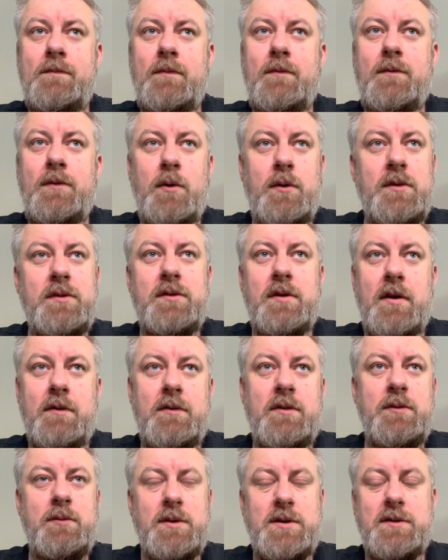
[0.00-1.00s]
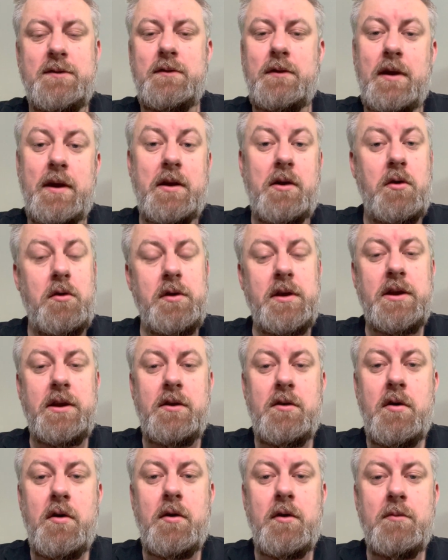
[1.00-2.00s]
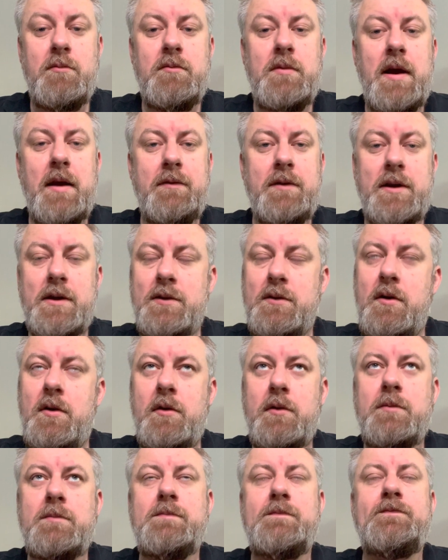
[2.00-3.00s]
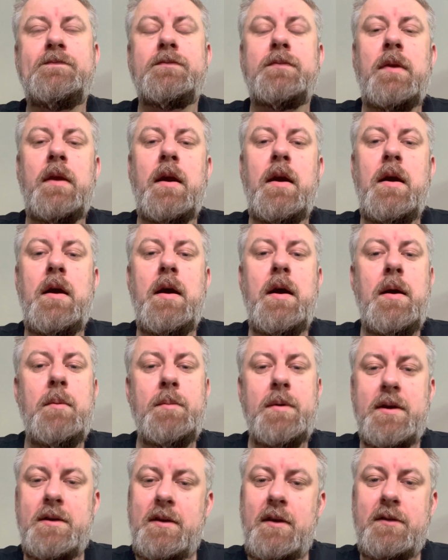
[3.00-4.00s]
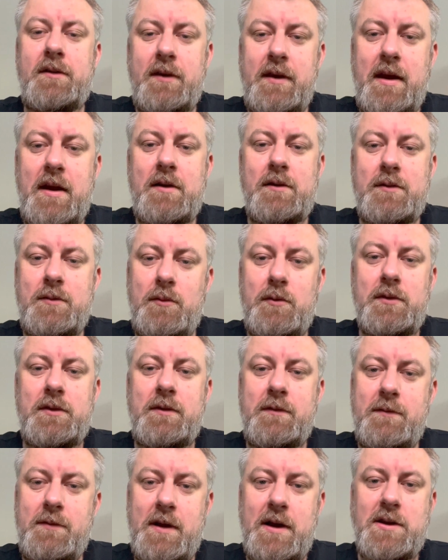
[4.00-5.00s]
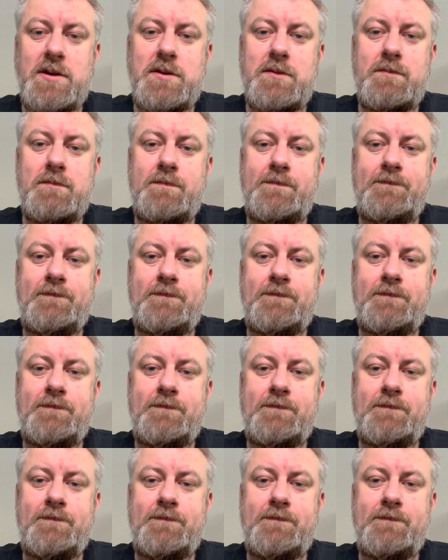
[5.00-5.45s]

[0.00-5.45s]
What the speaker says: for a service, which is like owning your home, having a loan, but it doesn't count towards inflation?